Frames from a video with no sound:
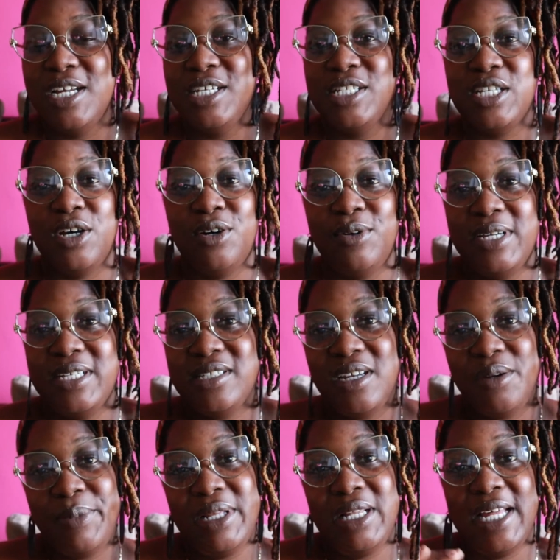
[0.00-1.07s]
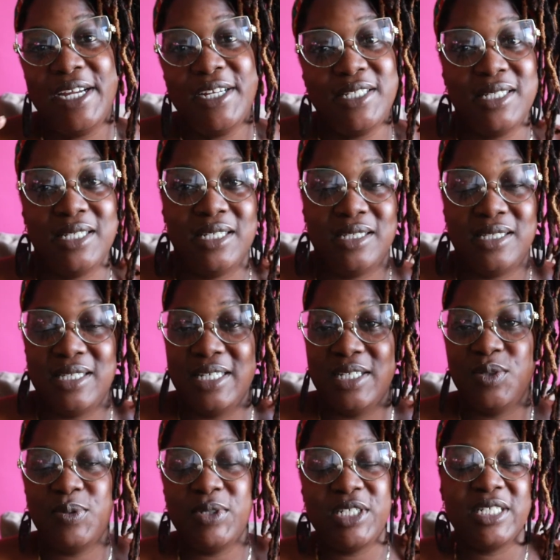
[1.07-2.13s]
So it's going to be layers to these
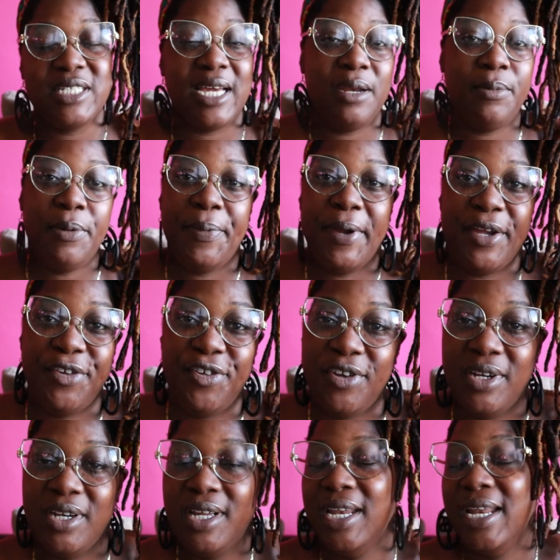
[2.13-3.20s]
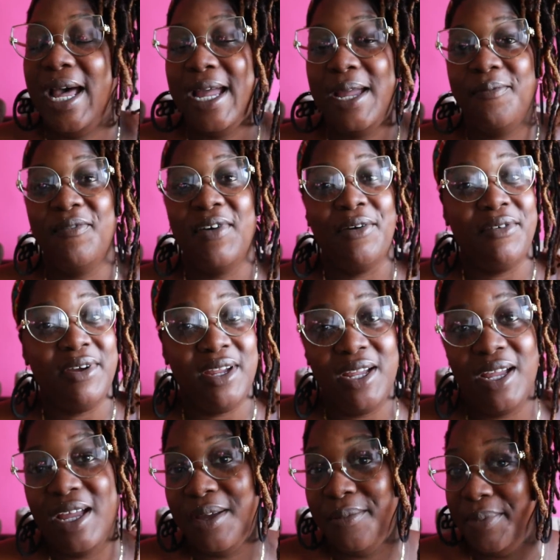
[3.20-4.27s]
things. We just got to be patient, and I am
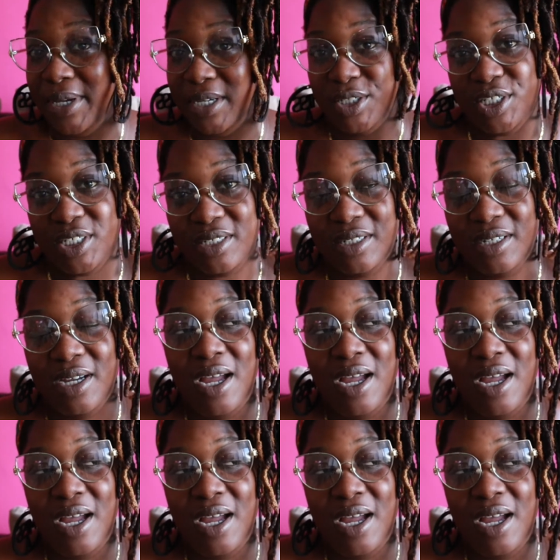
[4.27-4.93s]
very impatient.